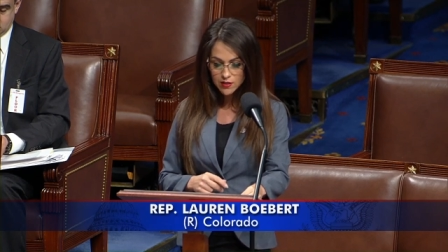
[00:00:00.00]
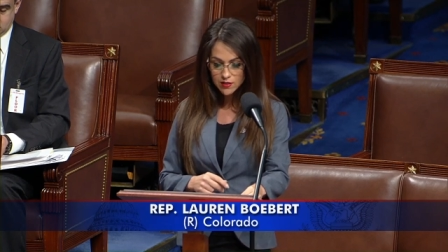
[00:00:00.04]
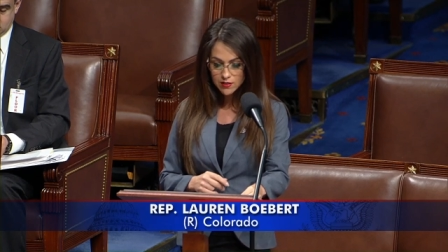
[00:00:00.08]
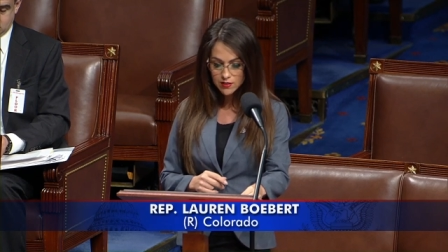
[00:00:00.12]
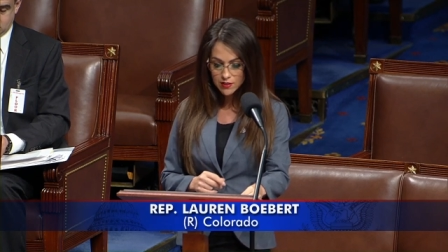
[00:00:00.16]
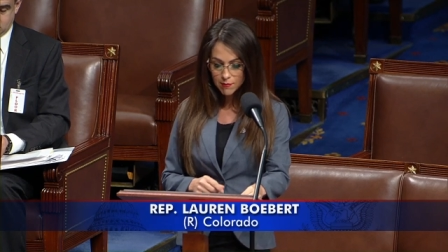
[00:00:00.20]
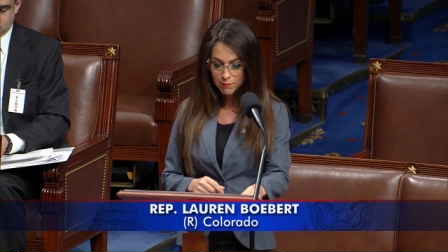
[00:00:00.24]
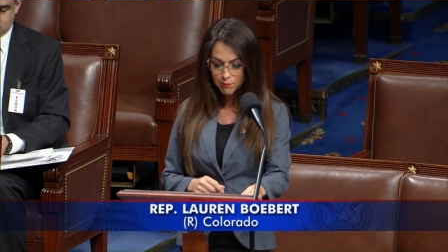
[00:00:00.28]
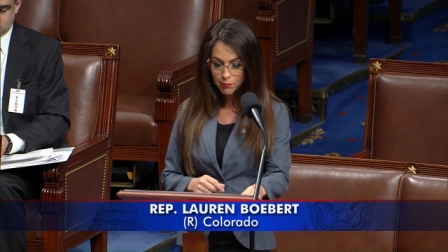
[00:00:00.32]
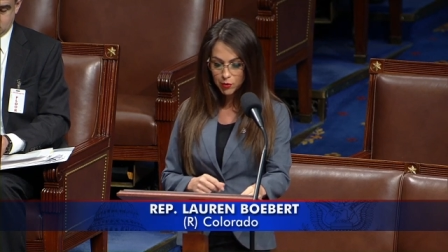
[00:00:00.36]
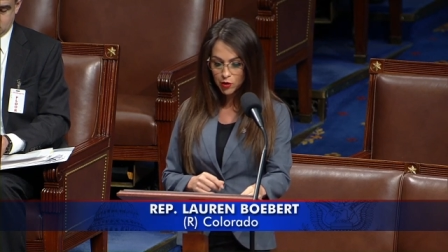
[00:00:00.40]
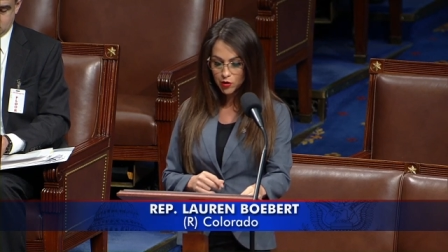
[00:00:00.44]
This
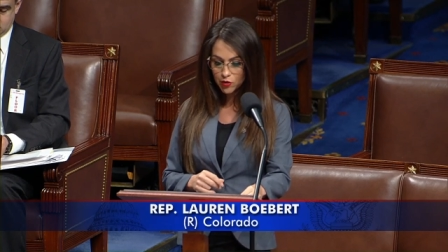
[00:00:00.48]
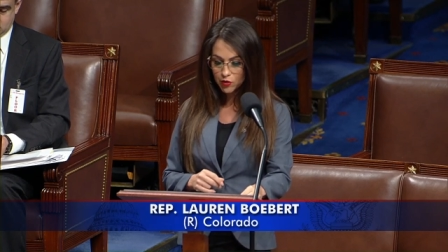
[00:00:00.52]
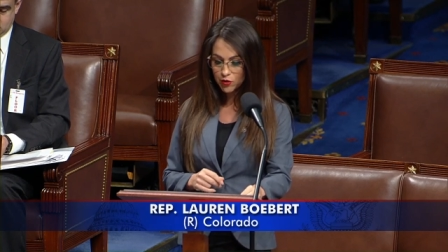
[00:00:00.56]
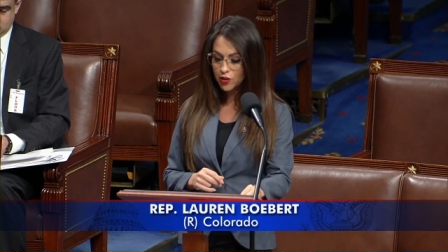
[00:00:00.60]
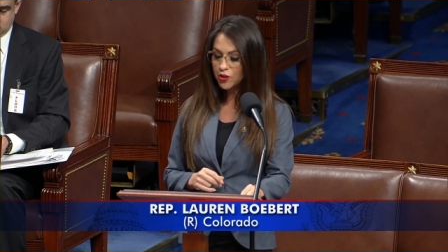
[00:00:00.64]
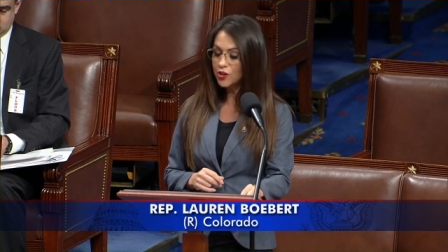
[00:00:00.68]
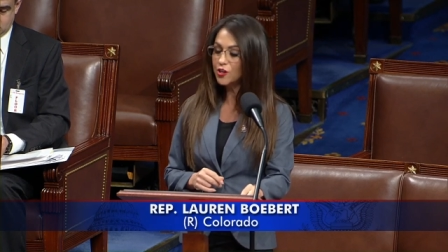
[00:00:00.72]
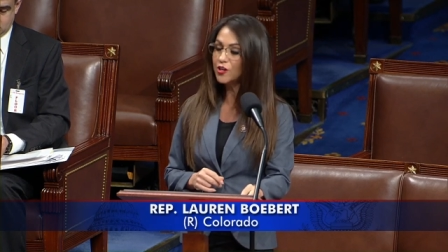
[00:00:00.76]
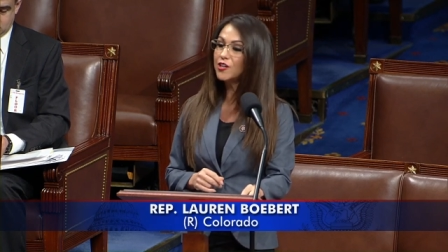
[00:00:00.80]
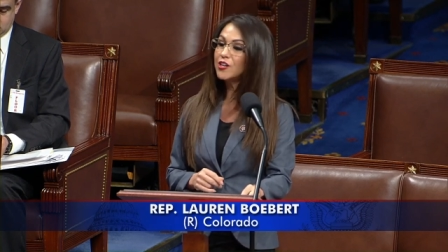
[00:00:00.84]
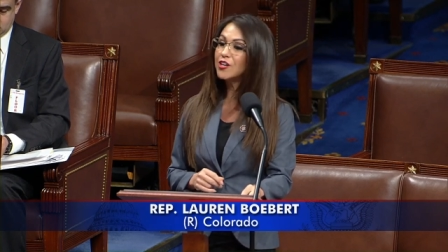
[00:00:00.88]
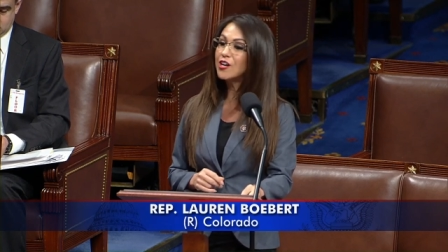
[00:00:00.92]
simple
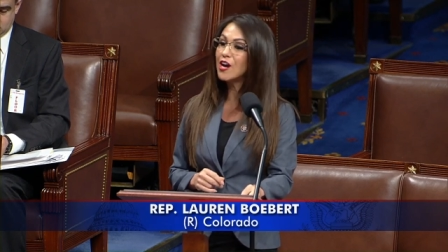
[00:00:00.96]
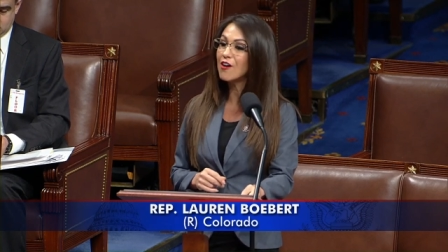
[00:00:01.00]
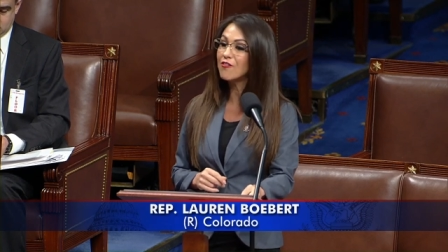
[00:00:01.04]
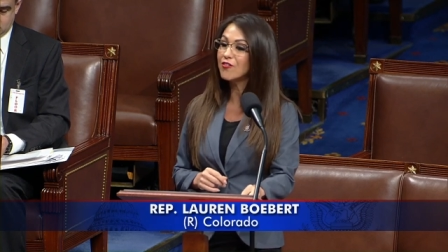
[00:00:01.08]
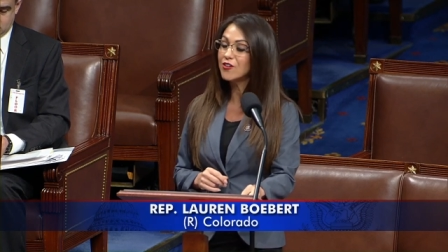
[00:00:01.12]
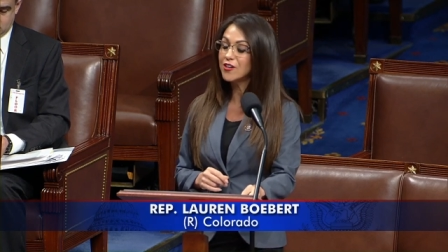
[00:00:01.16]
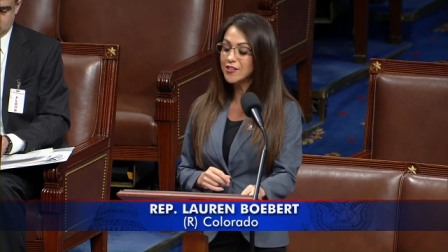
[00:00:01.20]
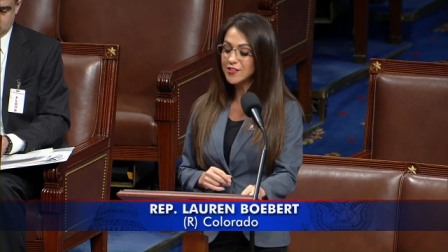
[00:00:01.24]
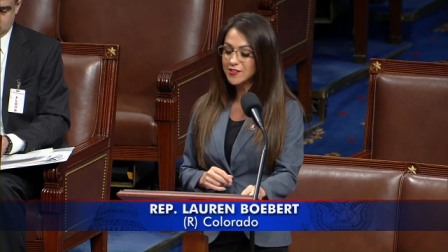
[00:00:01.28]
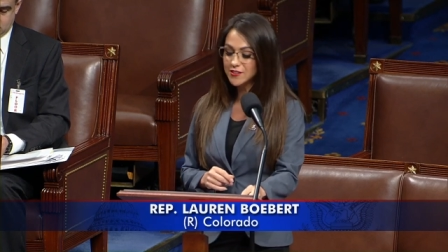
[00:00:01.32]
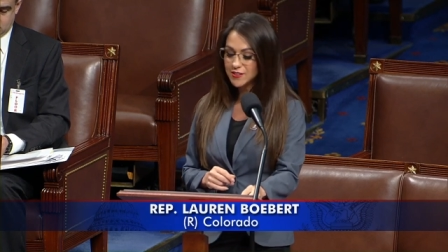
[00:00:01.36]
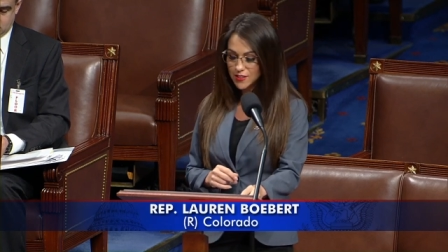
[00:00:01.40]
good
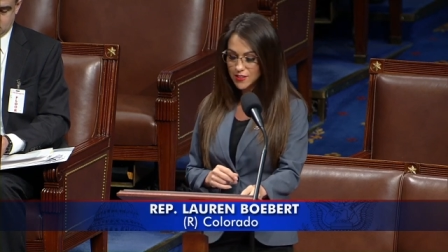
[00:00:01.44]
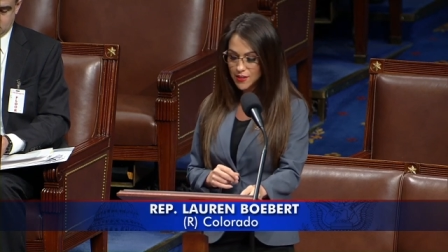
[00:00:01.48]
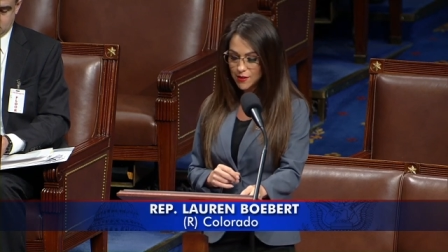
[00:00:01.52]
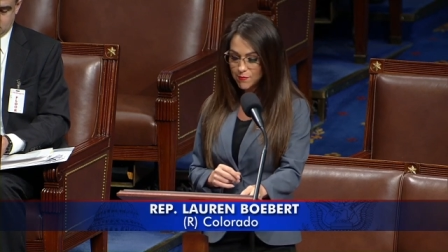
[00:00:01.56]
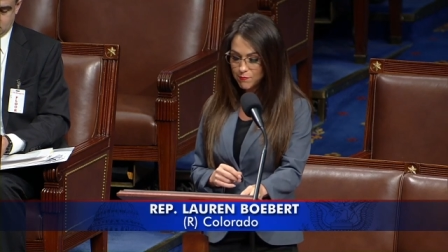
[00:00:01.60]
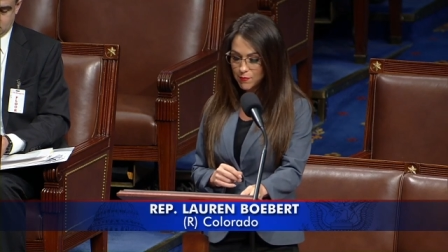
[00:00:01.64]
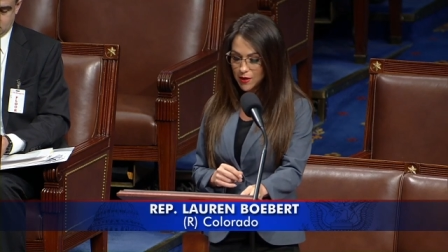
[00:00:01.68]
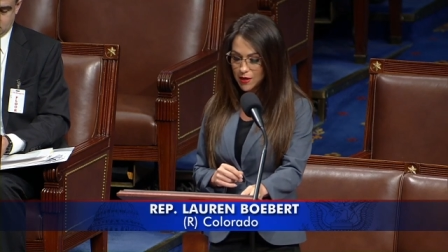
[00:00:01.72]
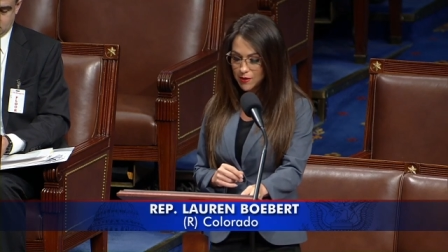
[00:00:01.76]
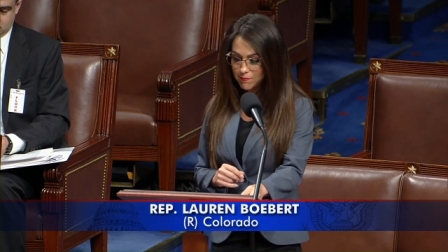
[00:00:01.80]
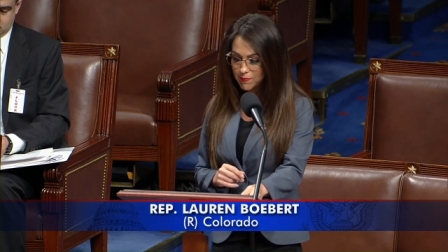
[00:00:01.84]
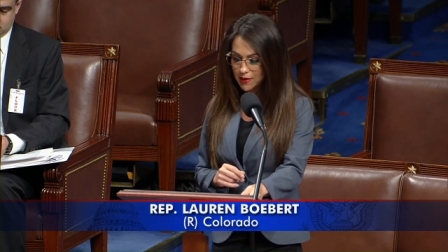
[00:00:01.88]
governance
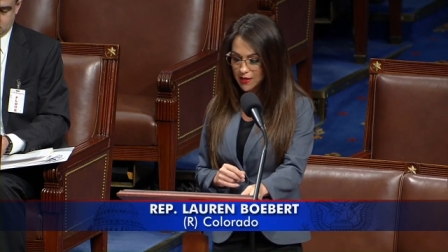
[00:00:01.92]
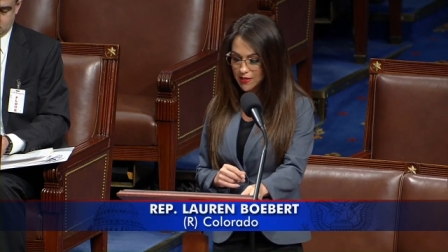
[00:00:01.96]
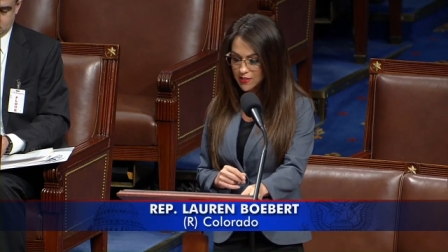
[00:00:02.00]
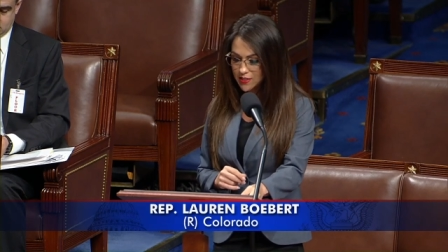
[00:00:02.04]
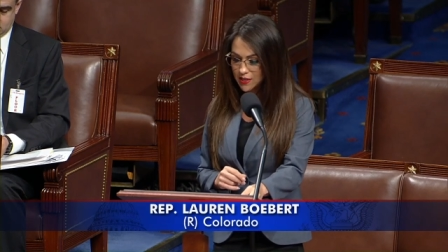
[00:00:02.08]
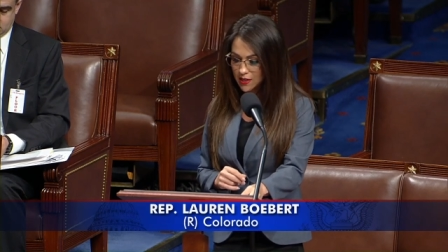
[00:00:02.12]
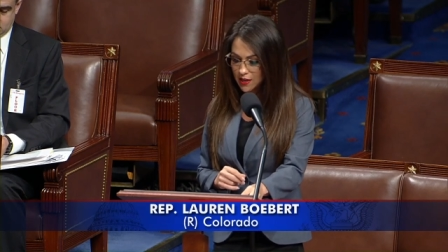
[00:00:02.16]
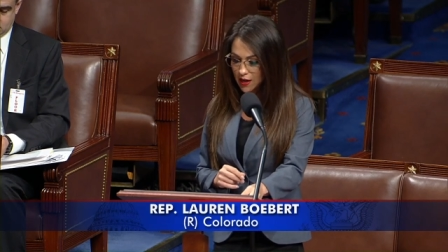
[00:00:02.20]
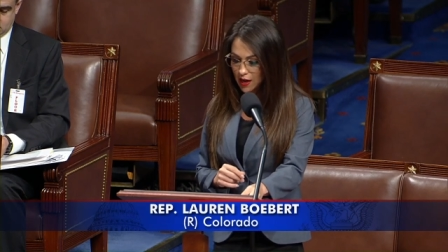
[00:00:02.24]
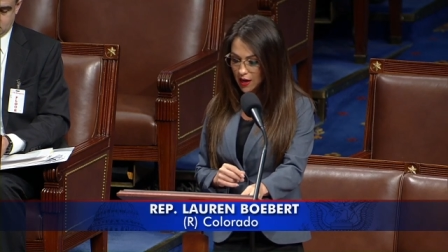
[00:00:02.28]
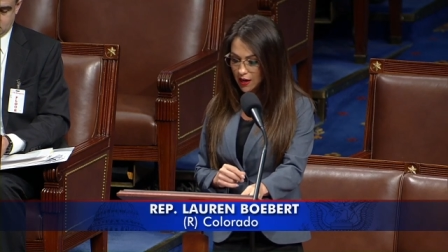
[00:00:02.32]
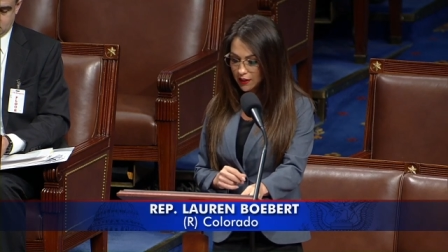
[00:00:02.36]
amendment